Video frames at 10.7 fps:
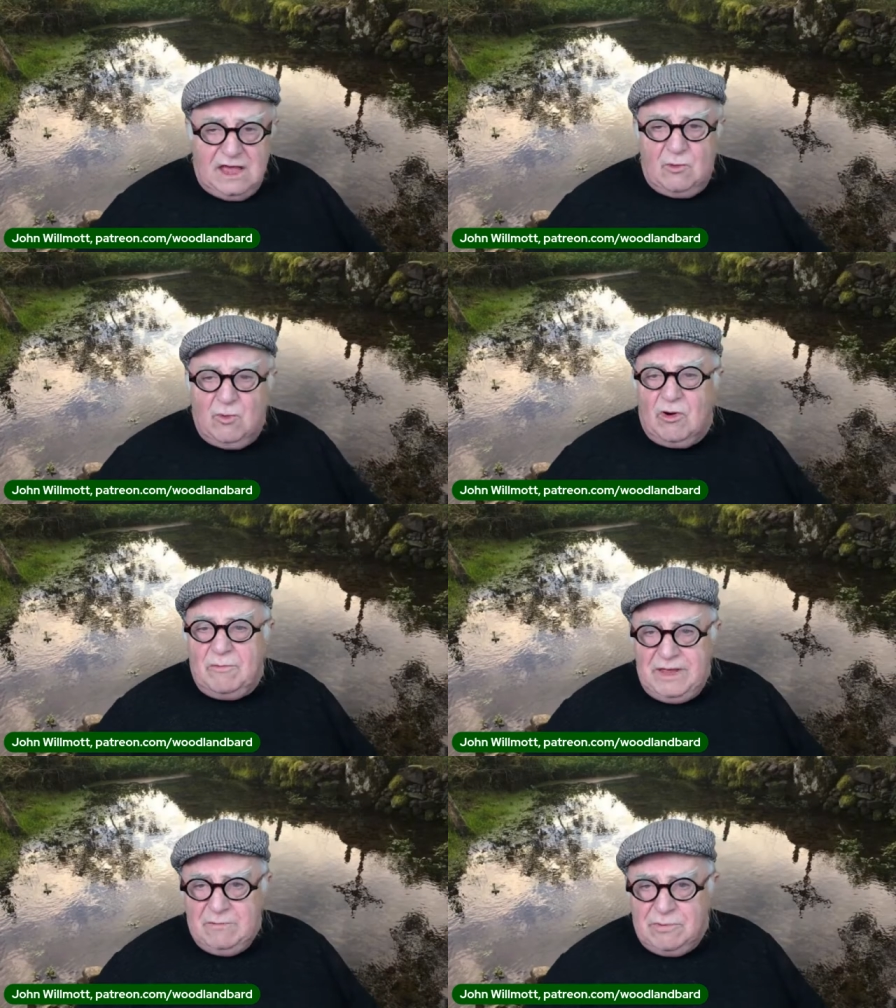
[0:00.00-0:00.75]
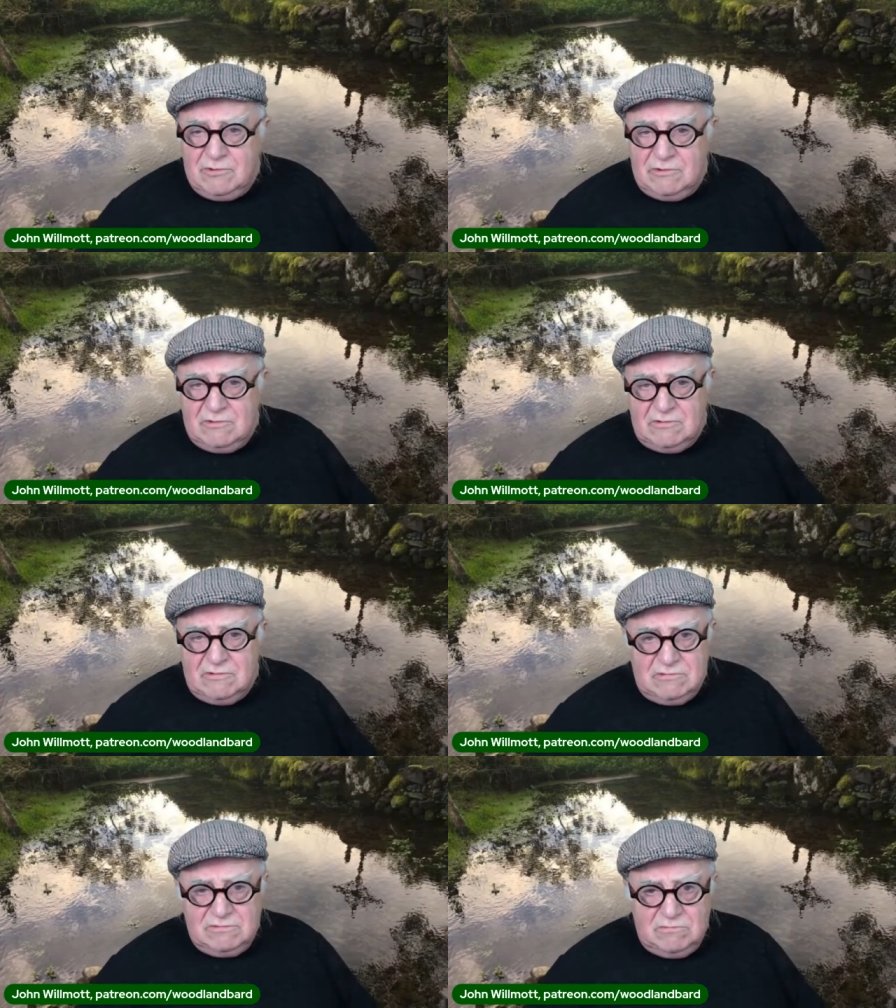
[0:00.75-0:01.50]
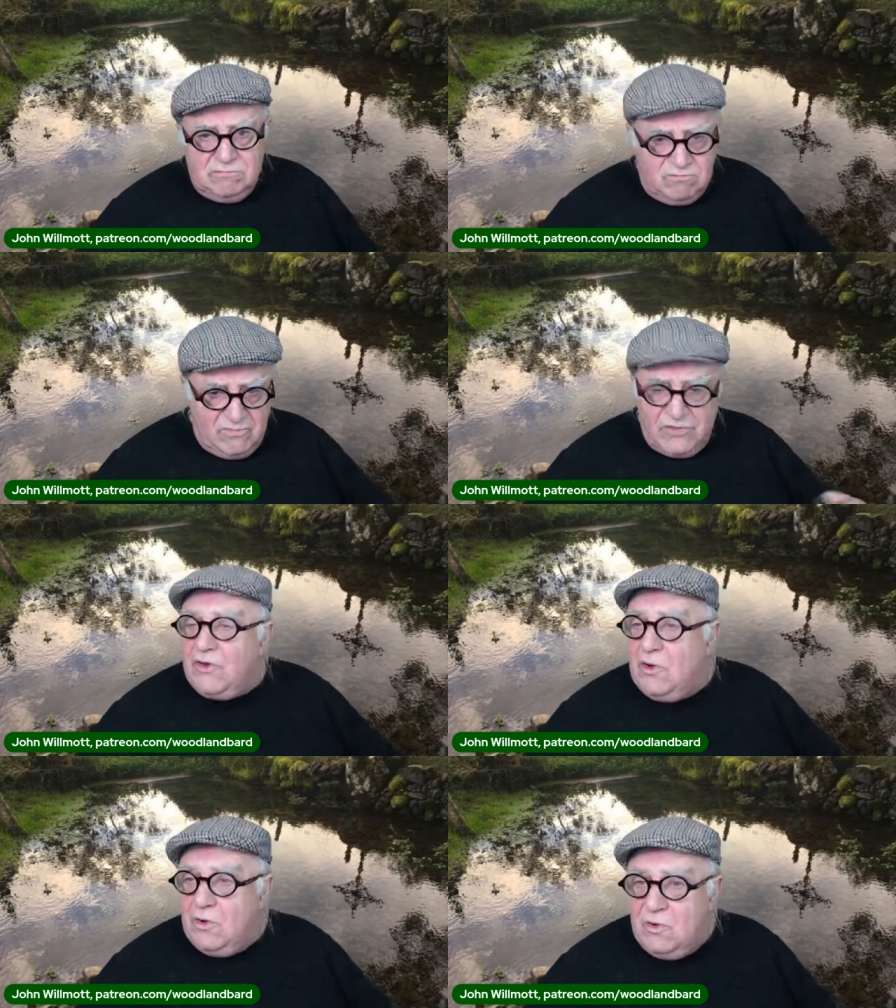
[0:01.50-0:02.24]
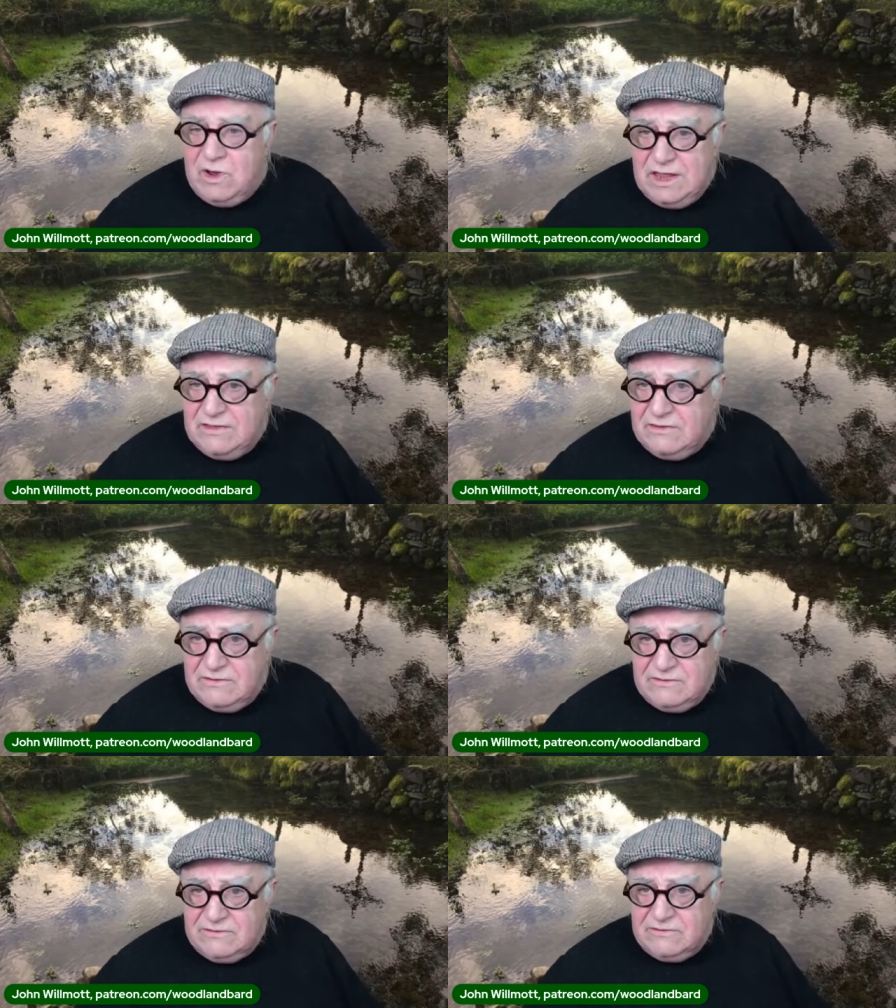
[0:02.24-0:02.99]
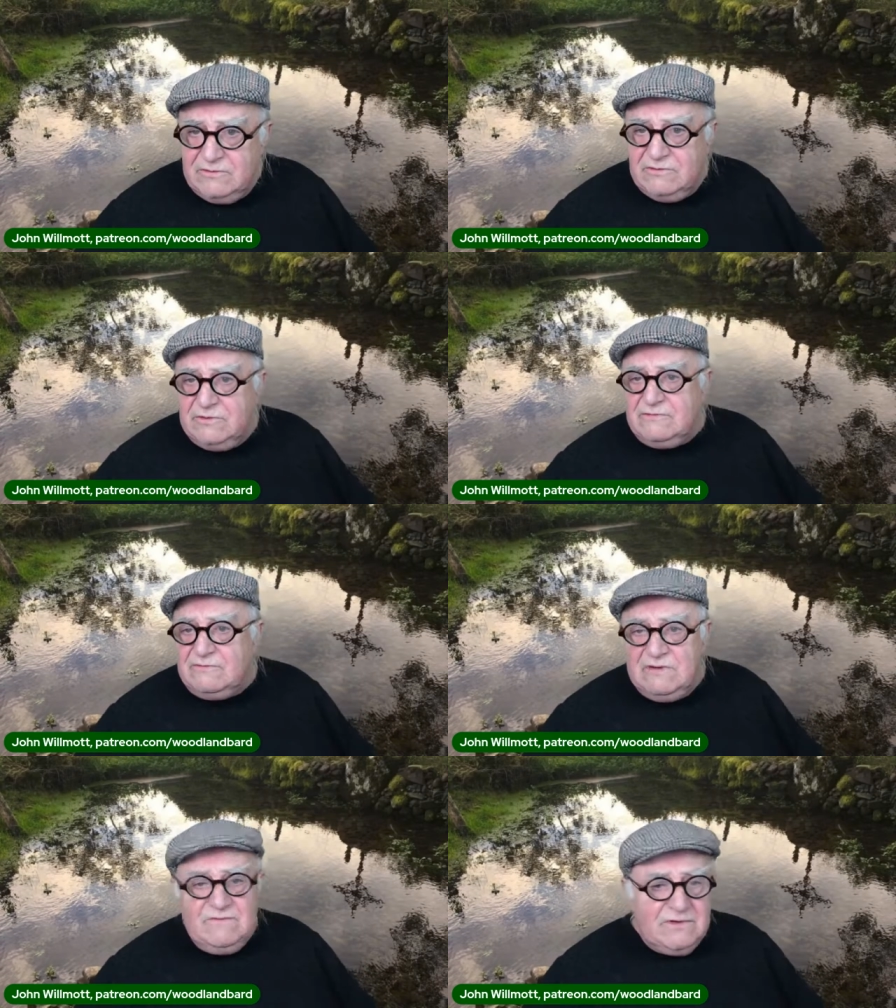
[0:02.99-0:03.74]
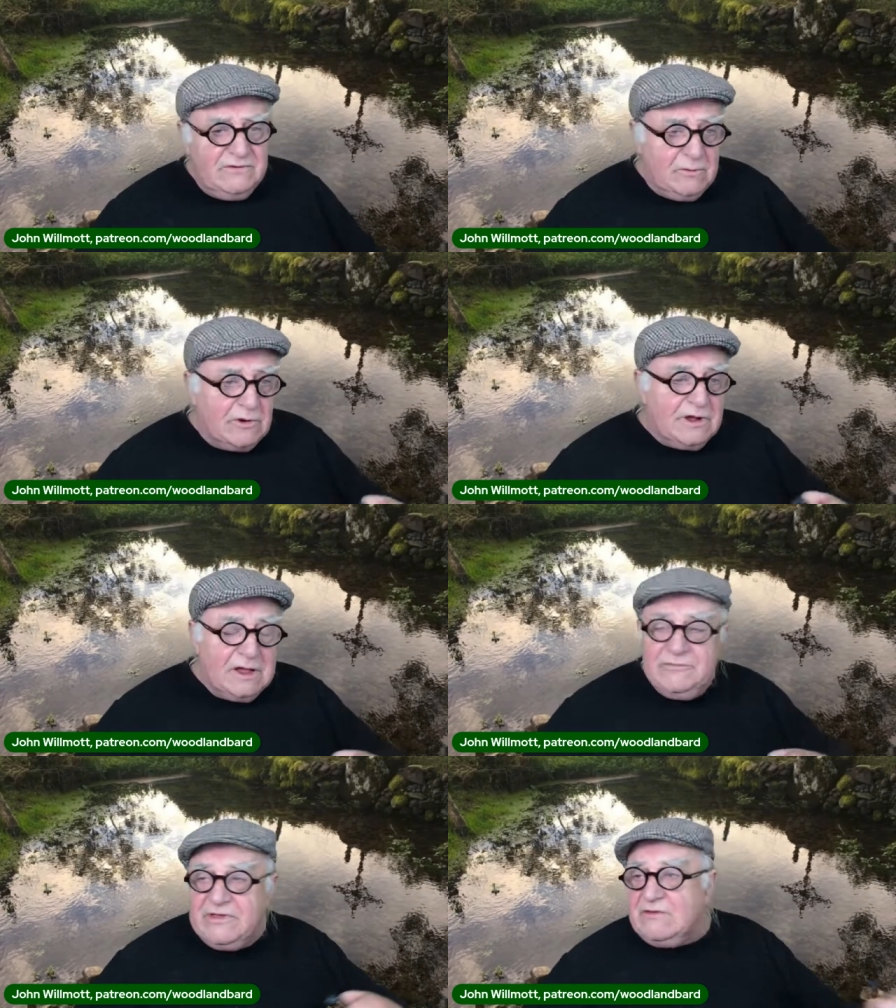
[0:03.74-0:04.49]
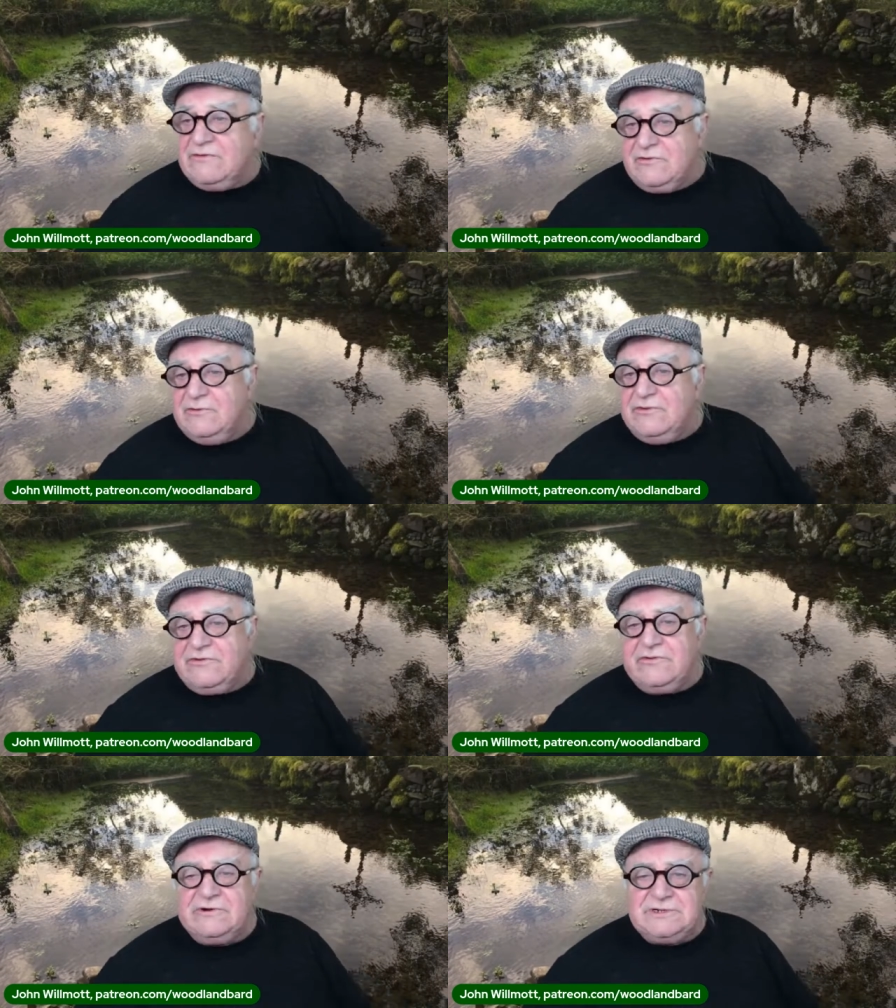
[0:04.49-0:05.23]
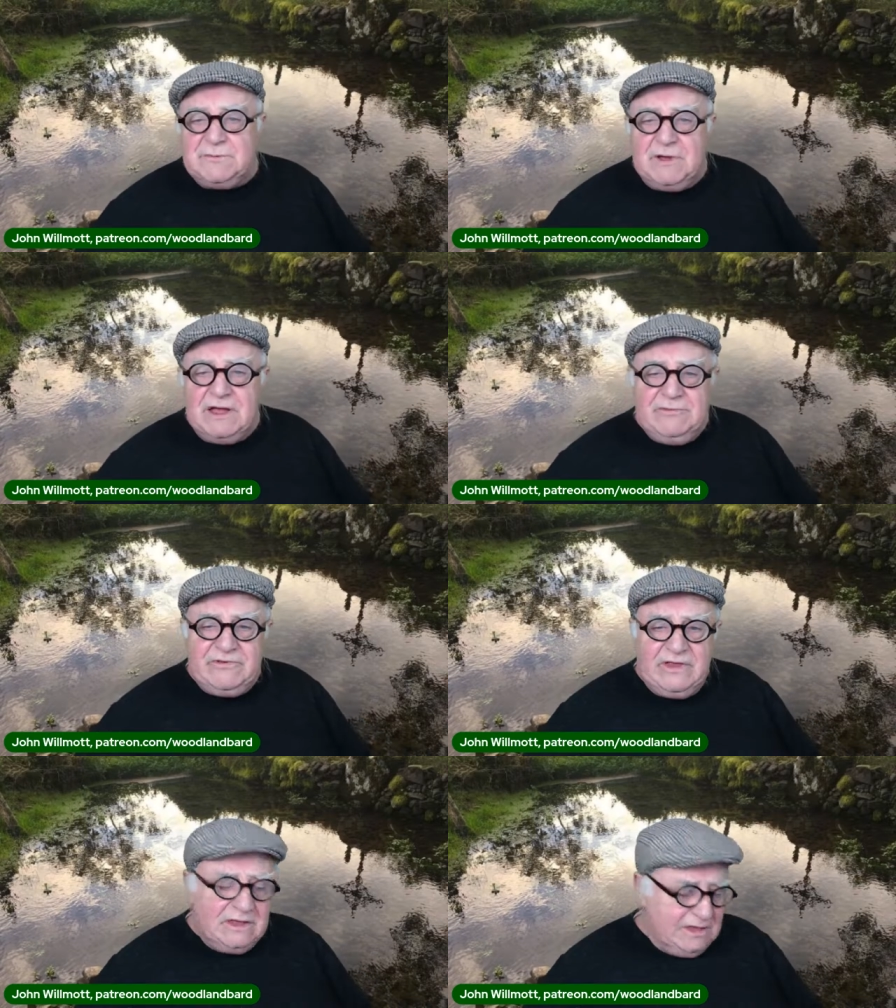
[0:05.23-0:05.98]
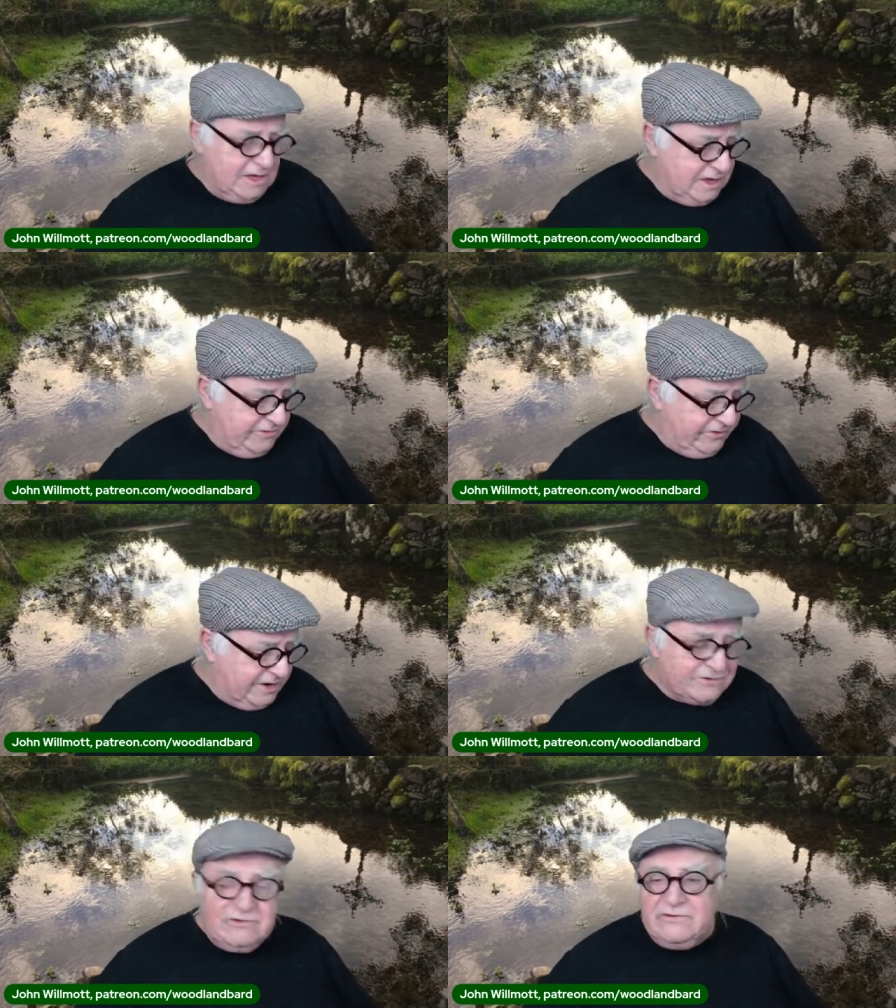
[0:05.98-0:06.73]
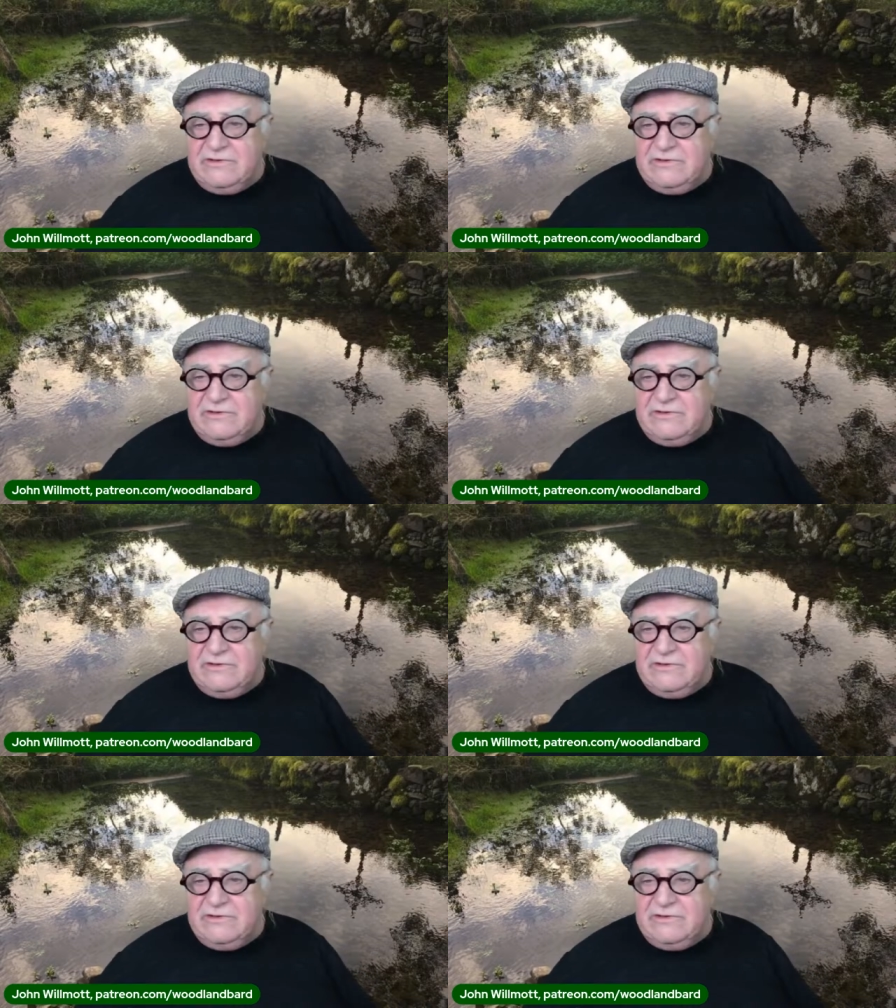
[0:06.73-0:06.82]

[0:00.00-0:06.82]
and what people throw into the rivers, what comes out through the sewage pipes, et cetera.